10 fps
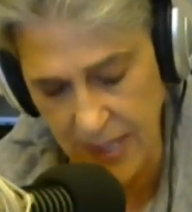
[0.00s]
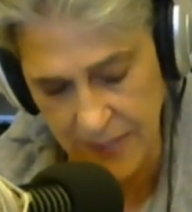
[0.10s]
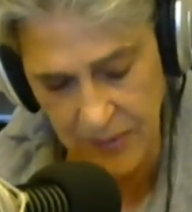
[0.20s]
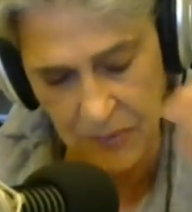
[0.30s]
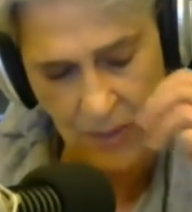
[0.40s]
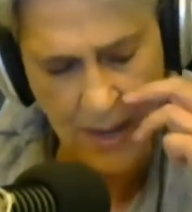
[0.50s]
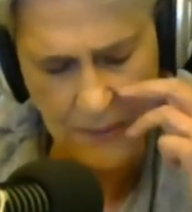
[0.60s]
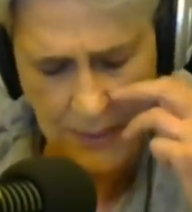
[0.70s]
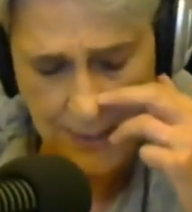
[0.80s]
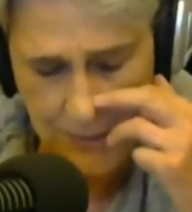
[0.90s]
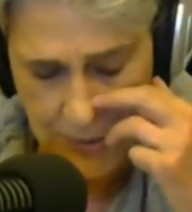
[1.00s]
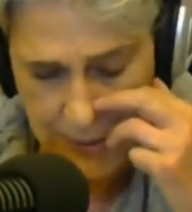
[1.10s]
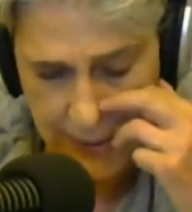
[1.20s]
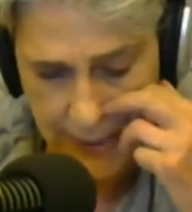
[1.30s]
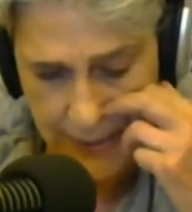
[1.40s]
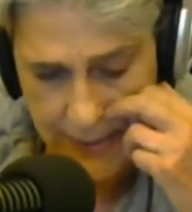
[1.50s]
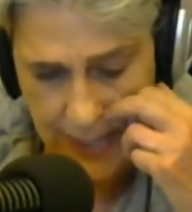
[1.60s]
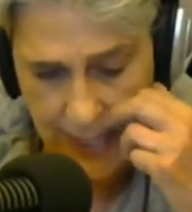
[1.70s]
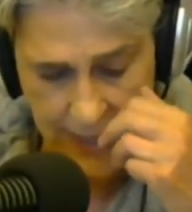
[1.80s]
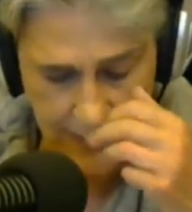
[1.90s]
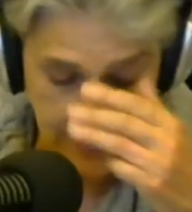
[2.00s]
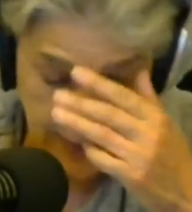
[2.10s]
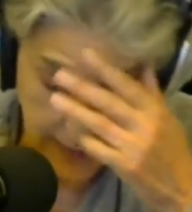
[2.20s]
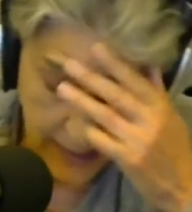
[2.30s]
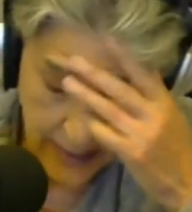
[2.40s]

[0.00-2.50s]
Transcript: on the ground yesterday saying that